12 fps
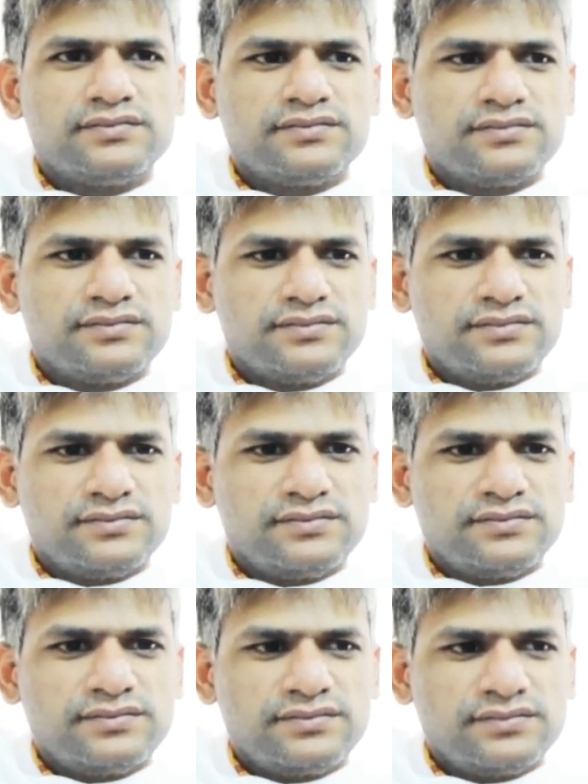
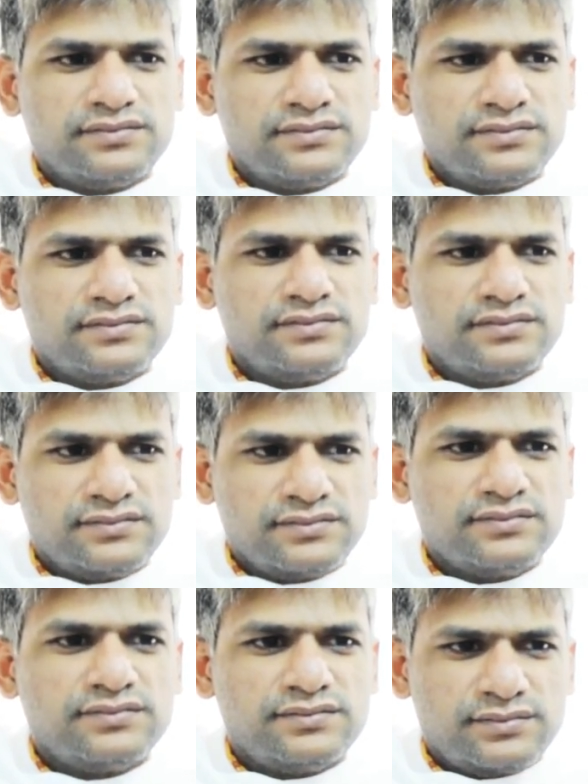
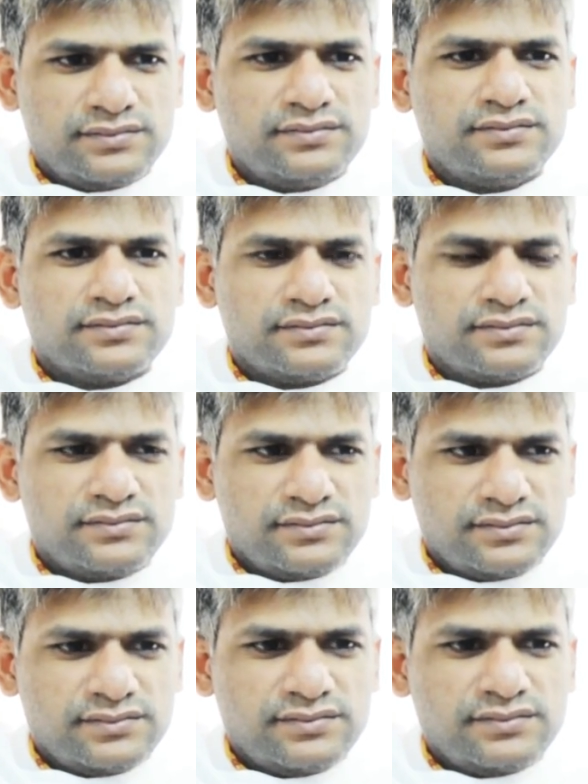
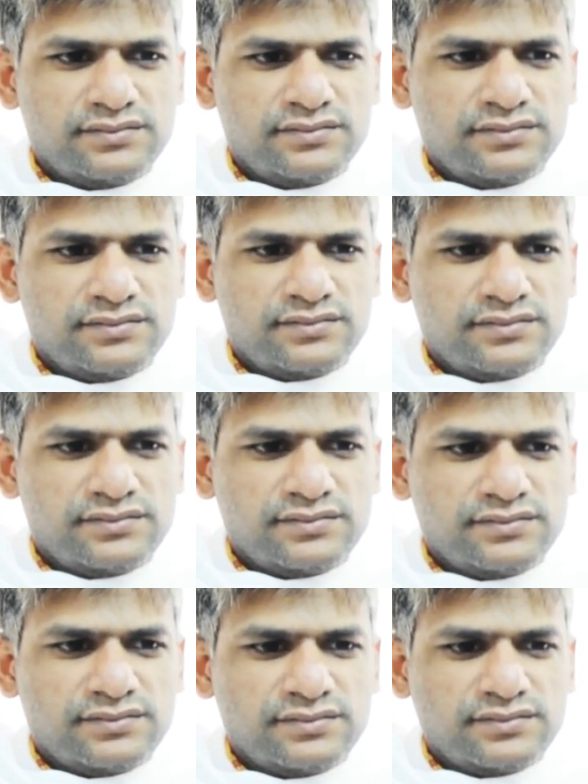
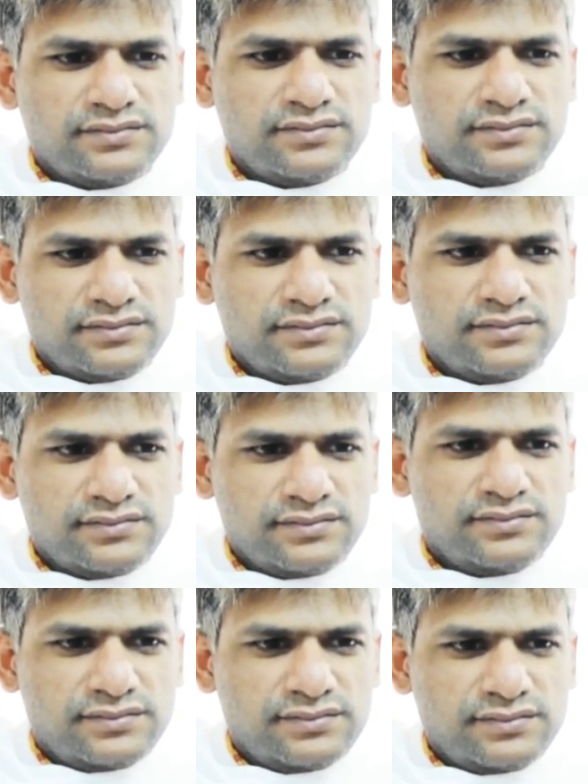
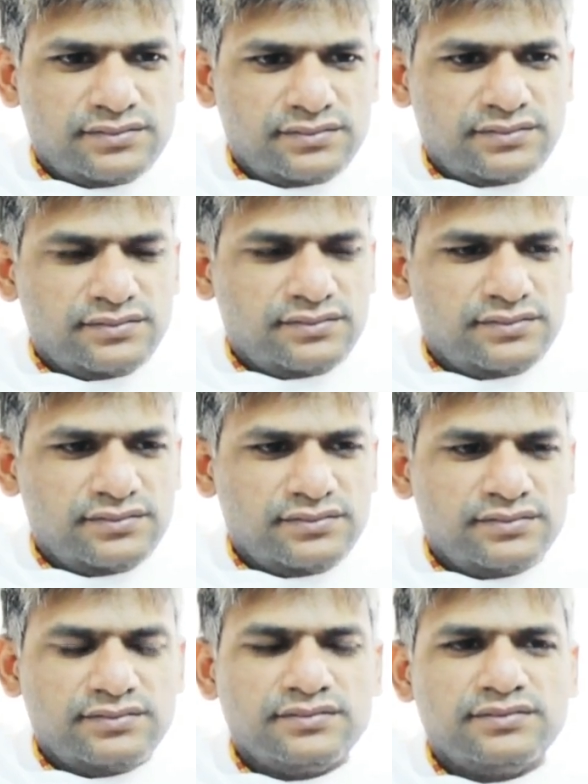(not speaking)